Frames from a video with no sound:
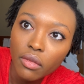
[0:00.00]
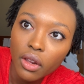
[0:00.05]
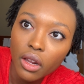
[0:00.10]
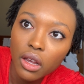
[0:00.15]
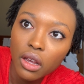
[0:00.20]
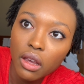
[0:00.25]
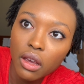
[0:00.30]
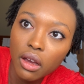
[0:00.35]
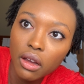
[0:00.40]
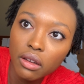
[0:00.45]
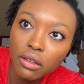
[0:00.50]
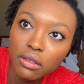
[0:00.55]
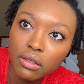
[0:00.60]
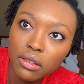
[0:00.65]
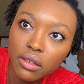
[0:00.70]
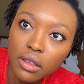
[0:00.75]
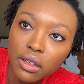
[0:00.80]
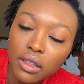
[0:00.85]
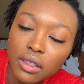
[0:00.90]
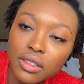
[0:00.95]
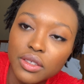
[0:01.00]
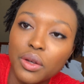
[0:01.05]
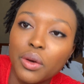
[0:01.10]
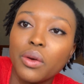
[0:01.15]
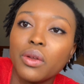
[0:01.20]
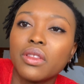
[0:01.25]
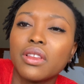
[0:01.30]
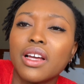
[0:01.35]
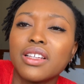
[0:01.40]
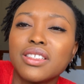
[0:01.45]
yeah,
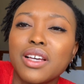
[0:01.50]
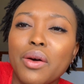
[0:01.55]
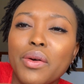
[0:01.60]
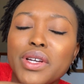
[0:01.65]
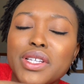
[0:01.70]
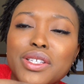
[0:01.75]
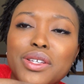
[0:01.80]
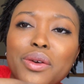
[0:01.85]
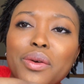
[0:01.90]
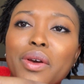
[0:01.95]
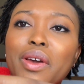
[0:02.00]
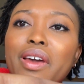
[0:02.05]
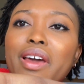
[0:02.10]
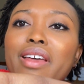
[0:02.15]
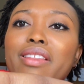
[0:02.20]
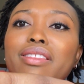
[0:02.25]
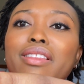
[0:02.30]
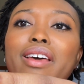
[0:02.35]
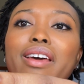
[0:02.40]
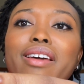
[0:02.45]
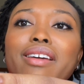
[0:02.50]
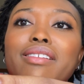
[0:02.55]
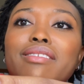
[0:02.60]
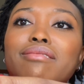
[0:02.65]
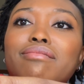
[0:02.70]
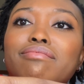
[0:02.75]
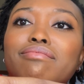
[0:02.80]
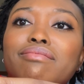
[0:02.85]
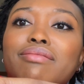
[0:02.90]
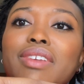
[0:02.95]
so that's how I do it, and then
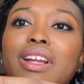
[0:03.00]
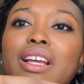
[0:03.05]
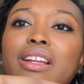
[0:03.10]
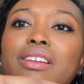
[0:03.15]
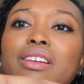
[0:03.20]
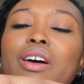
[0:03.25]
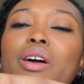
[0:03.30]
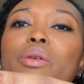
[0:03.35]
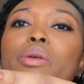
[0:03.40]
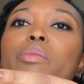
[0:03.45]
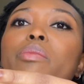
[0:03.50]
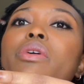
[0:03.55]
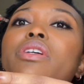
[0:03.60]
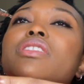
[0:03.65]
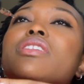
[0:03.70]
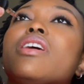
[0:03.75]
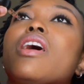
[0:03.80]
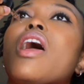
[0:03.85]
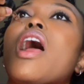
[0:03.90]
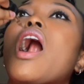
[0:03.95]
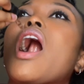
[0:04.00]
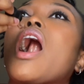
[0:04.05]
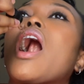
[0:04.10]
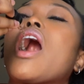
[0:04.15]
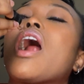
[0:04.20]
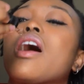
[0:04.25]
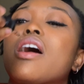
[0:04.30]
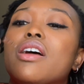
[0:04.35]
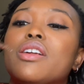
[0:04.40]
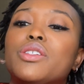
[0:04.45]
I put it
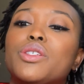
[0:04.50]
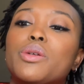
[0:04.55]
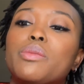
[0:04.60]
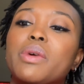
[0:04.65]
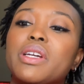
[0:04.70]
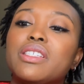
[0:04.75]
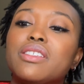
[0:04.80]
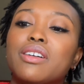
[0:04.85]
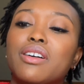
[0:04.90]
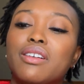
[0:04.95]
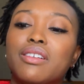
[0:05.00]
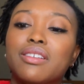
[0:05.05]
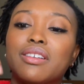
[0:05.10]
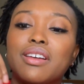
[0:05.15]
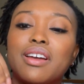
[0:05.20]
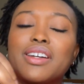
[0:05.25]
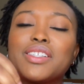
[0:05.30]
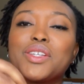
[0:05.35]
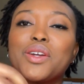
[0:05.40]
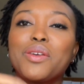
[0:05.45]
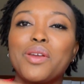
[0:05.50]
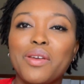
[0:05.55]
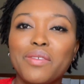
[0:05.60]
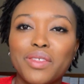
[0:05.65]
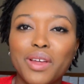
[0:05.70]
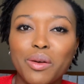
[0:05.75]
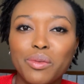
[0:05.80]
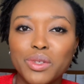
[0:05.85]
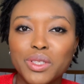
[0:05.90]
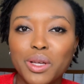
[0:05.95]
under my tongue. I don't know if
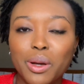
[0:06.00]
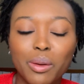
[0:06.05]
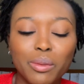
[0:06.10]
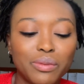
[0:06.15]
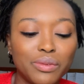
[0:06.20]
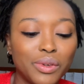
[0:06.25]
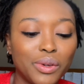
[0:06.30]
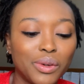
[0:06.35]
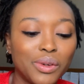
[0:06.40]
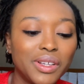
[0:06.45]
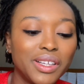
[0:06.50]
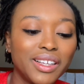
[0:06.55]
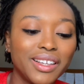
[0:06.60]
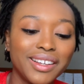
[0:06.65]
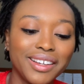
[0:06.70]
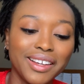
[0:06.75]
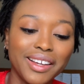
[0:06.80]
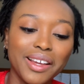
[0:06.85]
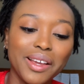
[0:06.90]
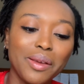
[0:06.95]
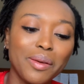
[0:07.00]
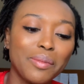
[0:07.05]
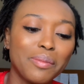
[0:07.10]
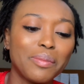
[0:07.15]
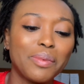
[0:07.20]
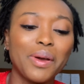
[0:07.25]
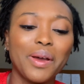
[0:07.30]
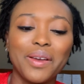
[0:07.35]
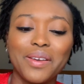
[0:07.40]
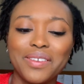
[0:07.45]
that was helpful,
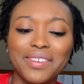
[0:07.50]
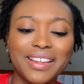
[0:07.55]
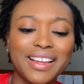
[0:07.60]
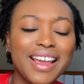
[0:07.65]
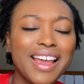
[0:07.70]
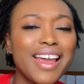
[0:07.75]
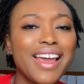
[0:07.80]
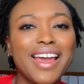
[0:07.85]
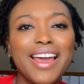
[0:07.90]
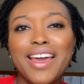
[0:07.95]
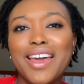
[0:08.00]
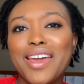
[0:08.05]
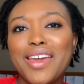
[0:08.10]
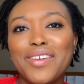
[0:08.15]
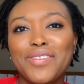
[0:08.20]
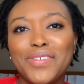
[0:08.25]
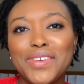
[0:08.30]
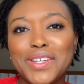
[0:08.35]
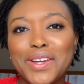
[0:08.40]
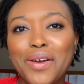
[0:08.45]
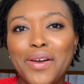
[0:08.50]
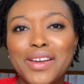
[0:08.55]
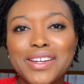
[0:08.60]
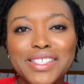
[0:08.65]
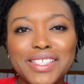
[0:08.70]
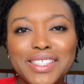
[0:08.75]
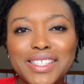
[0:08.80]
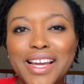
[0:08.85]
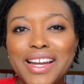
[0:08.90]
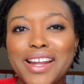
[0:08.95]
but if you don't
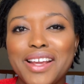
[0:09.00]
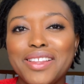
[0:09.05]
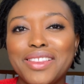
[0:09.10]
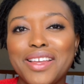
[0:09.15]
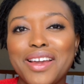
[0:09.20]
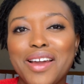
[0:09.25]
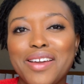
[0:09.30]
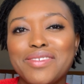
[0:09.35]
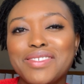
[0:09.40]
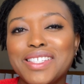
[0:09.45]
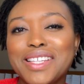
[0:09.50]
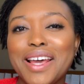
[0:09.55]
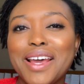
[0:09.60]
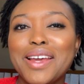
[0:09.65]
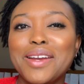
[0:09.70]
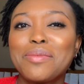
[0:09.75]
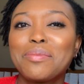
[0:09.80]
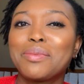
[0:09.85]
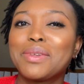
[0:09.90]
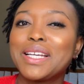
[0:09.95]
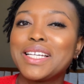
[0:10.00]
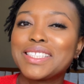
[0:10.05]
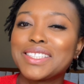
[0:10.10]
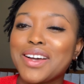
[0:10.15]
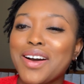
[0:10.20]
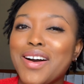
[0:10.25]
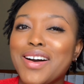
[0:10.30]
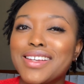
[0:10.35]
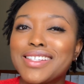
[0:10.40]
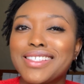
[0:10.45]
understand anything I've said, please
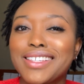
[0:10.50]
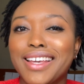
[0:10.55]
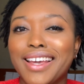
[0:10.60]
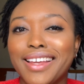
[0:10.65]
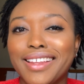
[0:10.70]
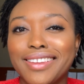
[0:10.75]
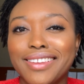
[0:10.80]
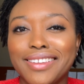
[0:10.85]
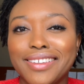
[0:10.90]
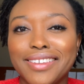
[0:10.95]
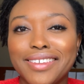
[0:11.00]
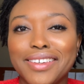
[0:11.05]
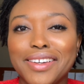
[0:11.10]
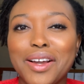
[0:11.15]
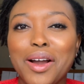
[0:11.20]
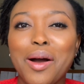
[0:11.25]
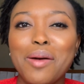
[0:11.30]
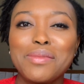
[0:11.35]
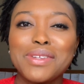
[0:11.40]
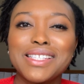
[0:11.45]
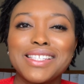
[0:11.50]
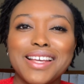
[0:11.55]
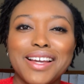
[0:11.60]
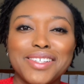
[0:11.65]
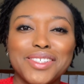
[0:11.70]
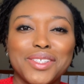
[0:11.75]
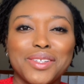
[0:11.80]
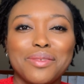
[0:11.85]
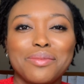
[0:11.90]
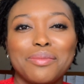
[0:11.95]
ask in the comment
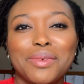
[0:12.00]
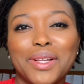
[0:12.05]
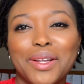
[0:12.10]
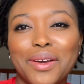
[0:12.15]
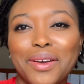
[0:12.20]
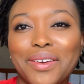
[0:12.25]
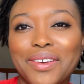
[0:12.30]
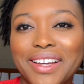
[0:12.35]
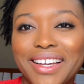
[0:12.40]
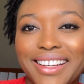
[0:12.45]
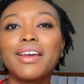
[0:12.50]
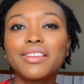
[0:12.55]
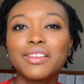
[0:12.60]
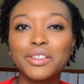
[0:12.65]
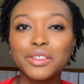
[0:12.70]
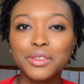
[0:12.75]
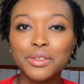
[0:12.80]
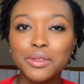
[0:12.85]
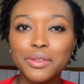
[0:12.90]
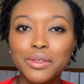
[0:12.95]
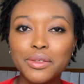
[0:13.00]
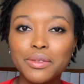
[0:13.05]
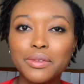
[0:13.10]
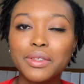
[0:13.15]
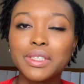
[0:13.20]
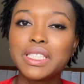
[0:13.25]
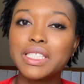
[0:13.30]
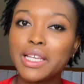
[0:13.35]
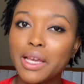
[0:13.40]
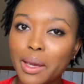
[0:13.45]
section below. A little
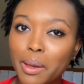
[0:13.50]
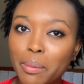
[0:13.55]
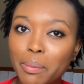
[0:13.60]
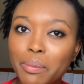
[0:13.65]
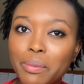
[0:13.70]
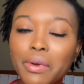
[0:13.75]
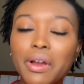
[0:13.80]
tip